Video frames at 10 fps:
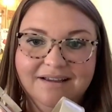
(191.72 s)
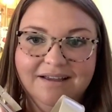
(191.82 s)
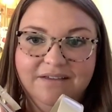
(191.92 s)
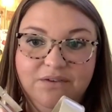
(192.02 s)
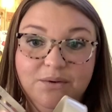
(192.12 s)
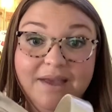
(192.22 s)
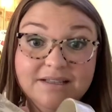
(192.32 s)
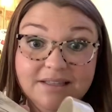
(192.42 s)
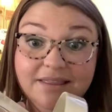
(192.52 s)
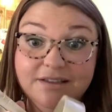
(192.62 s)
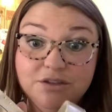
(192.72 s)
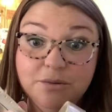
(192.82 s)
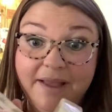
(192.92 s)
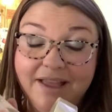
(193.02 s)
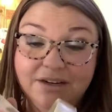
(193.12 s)
If you guess that these are
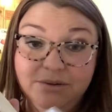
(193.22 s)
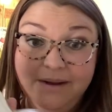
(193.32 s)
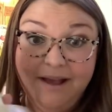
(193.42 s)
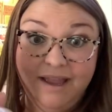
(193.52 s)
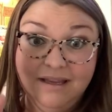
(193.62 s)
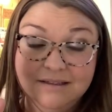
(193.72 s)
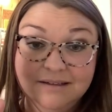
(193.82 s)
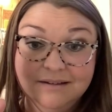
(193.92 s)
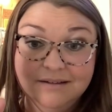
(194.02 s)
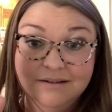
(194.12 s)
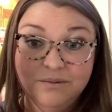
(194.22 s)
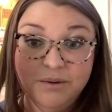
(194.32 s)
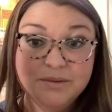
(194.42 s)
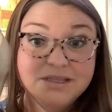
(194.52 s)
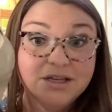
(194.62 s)
mine, you're right.
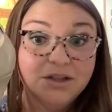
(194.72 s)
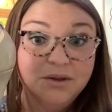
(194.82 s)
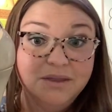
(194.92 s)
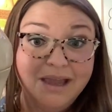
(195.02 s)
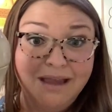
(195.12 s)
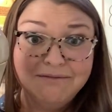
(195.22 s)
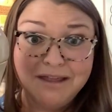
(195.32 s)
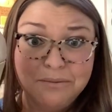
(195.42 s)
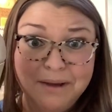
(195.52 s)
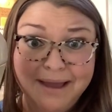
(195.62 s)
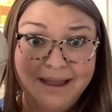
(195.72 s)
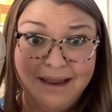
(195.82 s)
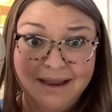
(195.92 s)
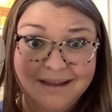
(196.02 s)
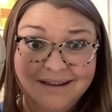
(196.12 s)
What was the clue that gave that
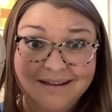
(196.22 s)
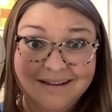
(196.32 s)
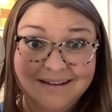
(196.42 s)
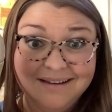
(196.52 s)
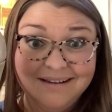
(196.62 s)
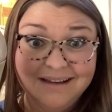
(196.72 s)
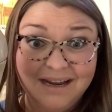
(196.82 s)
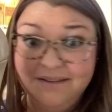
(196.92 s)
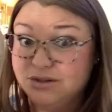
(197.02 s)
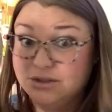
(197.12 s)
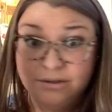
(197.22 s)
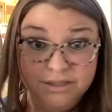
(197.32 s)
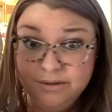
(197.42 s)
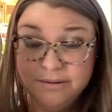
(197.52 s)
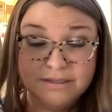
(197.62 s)
away? I never
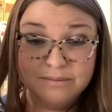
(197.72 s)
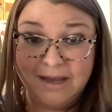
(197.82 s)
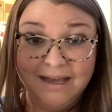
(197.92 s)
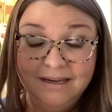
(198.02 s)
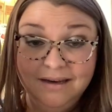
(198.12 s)
told you it was mine.